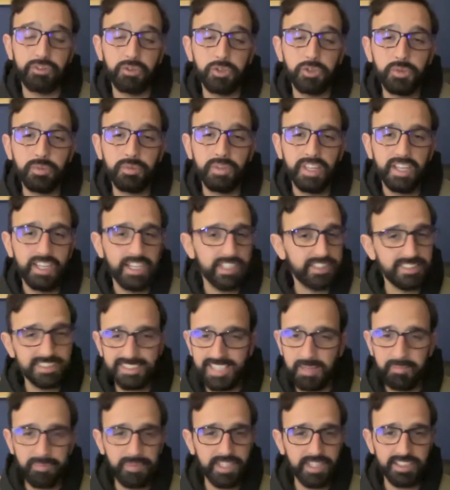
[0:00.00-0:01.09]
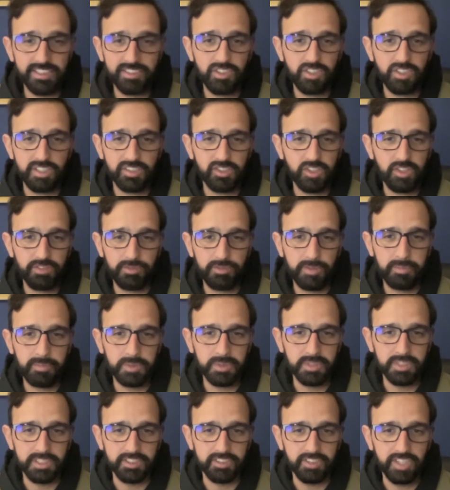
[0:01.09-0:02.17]
it's the same thing as software
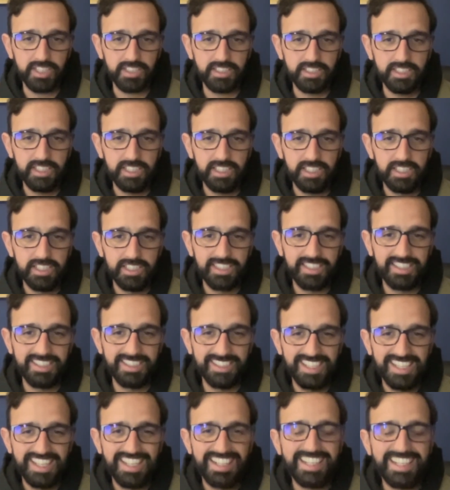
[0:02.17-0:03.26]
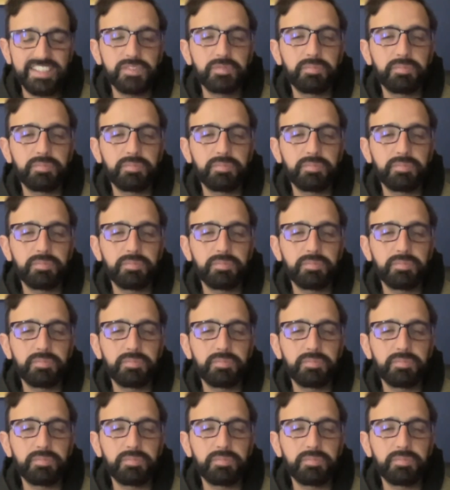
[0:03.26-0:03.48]
building, right? let's